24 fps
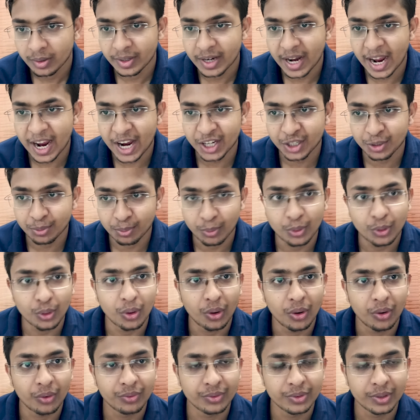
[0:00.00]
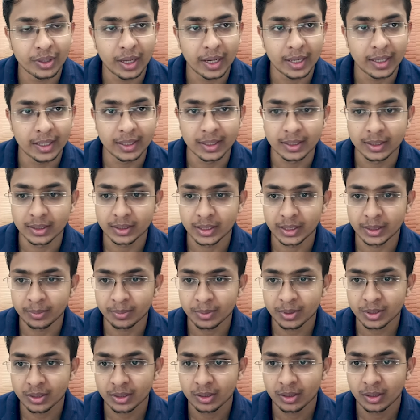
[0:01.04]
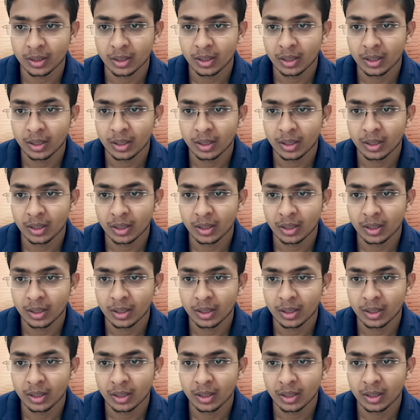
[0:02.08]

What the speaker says: dashboard of the Elegant Themes.